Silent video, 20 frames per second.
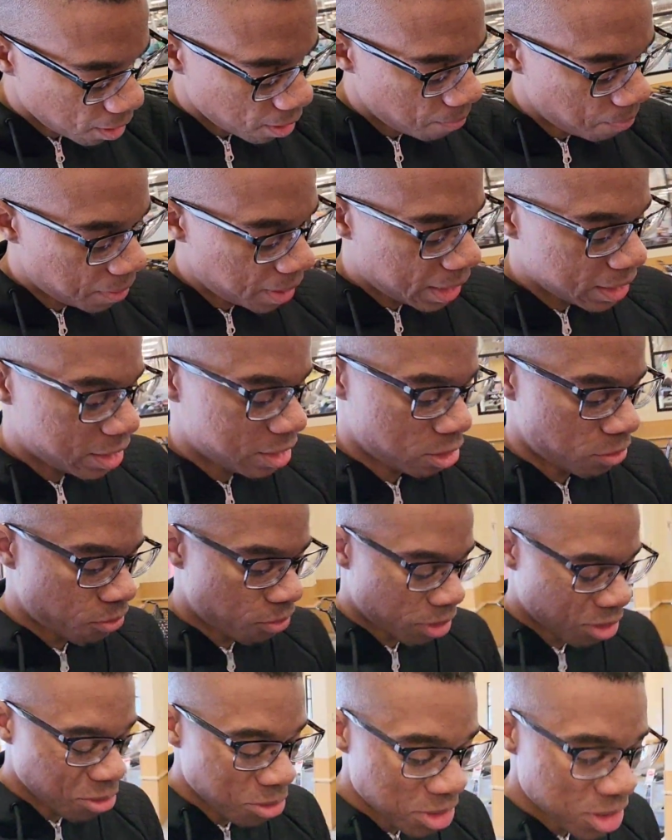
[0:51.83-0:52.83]
complex is
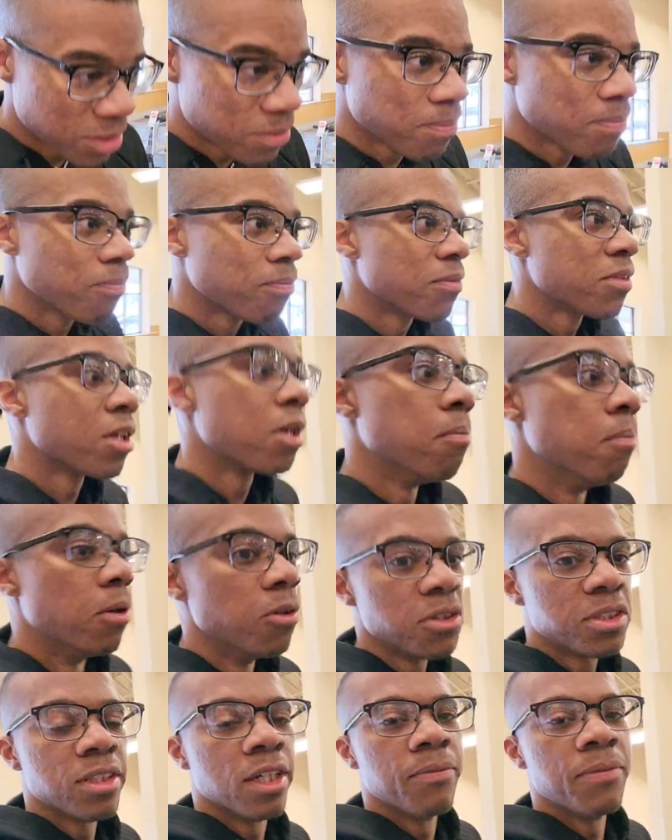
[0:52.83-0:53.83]
frozen.
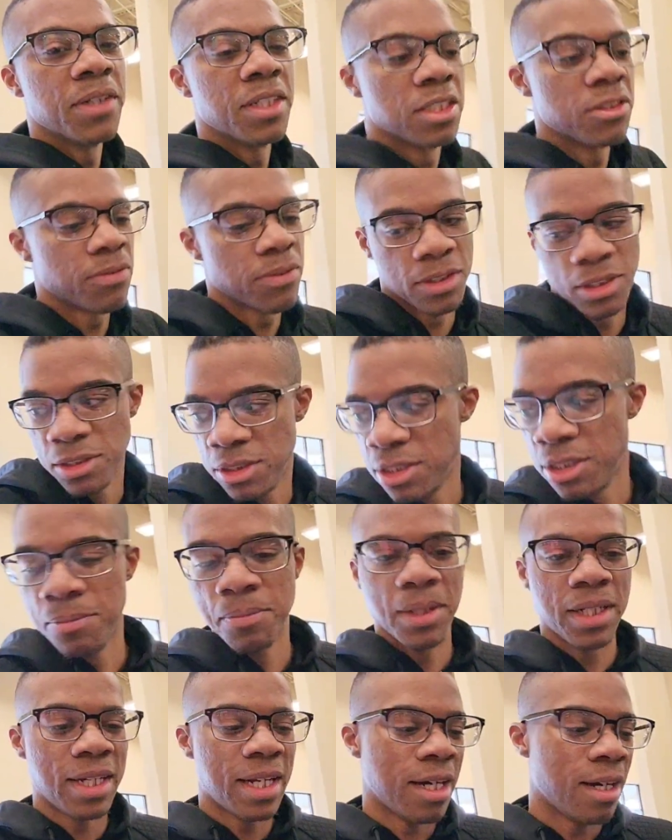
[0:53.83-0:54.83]
Most of it is frozen,
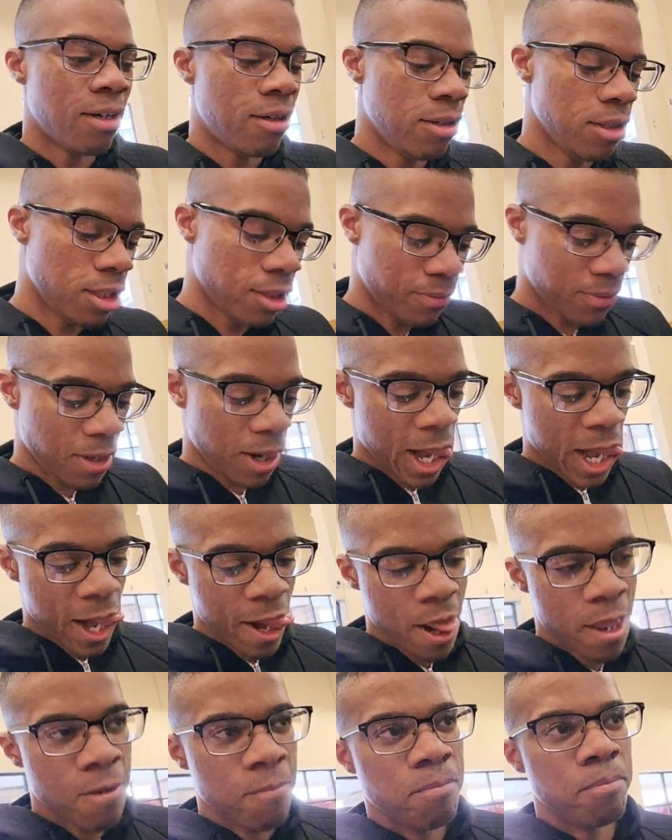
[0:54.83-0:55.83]
but not all of it.
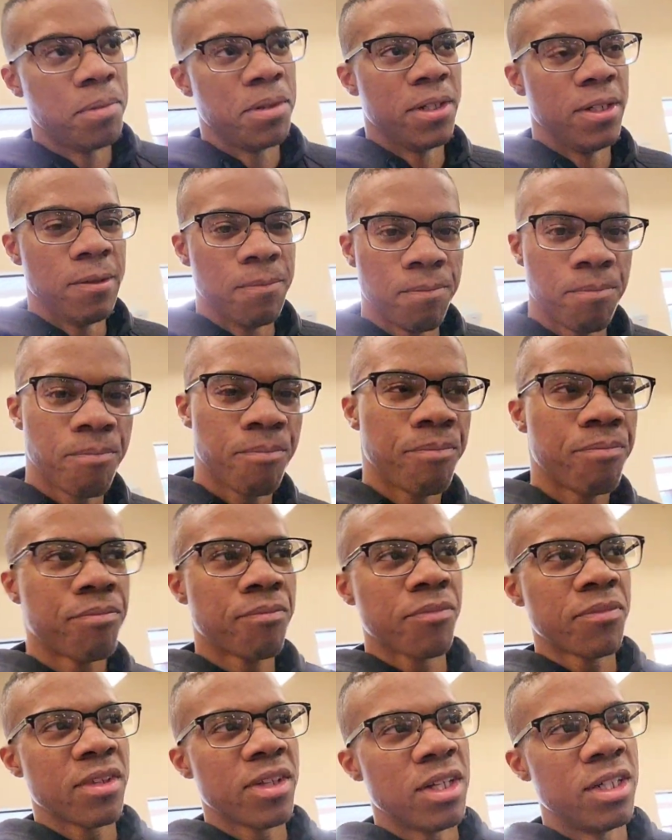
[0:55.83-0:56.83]
But
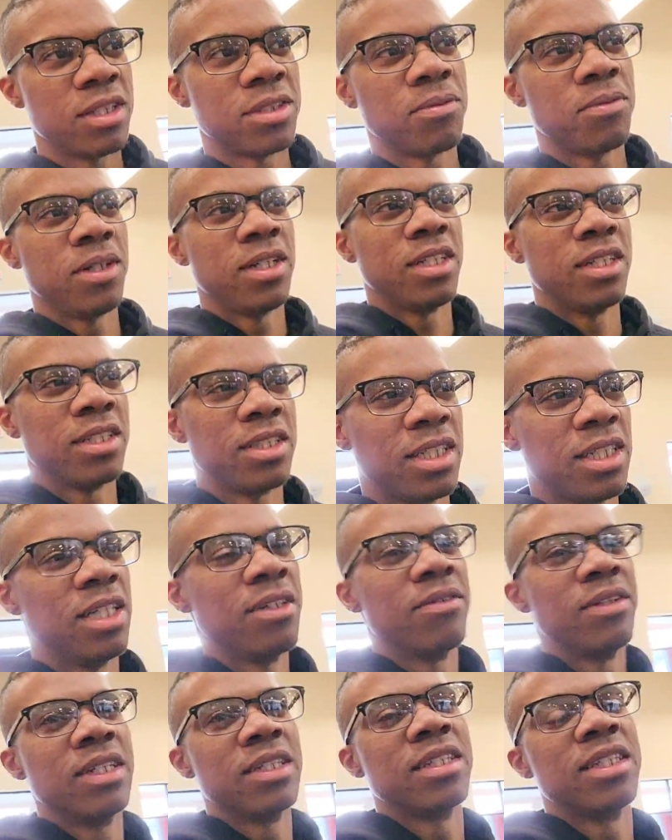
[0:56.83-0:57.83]
that's one little
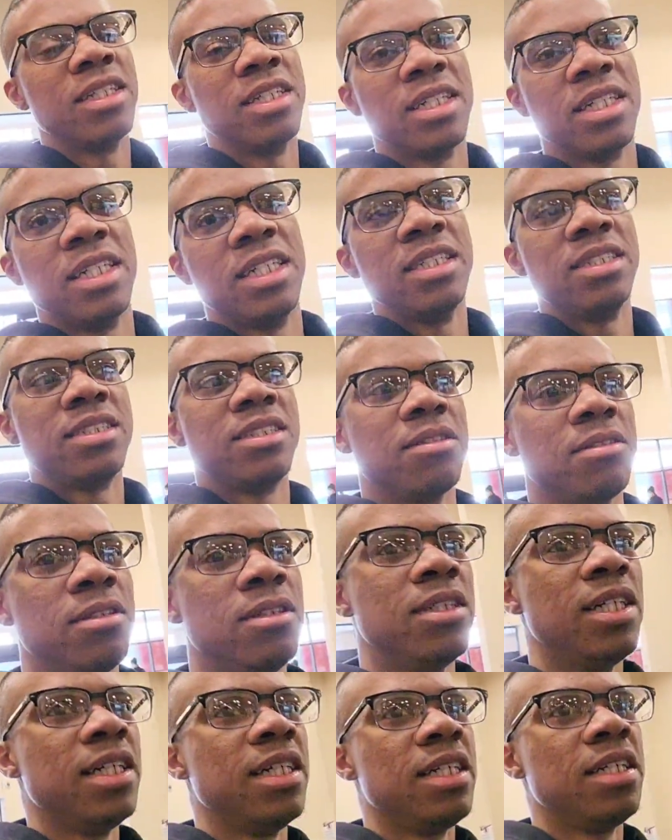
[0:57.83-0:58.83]
thing right there, guys. So,
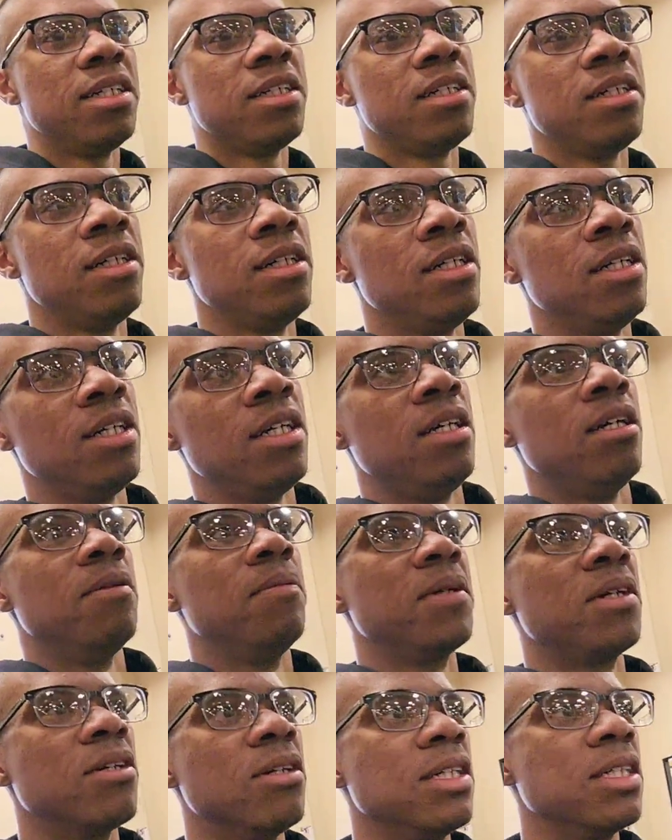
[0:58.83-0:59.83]
hey, I'm
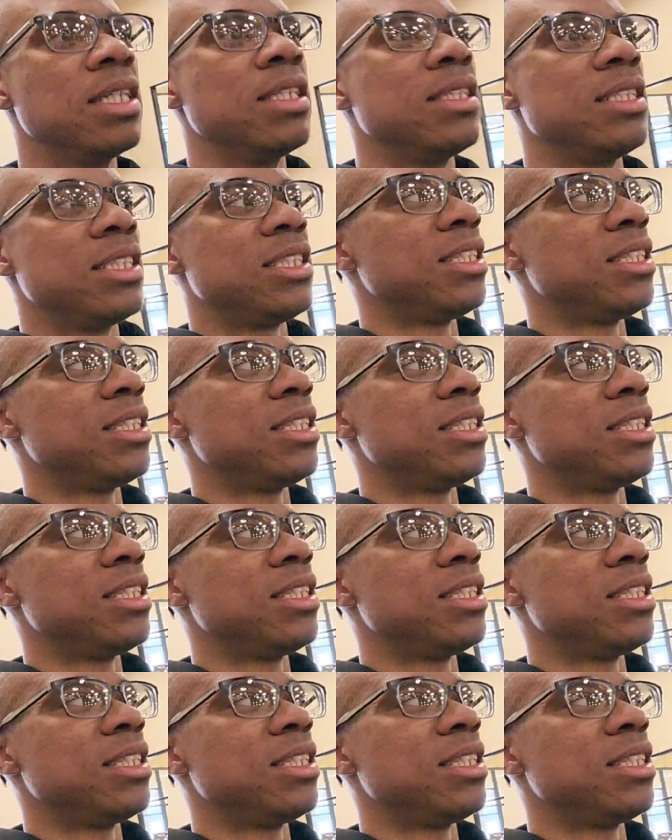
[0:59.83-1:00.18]
gonna go and get the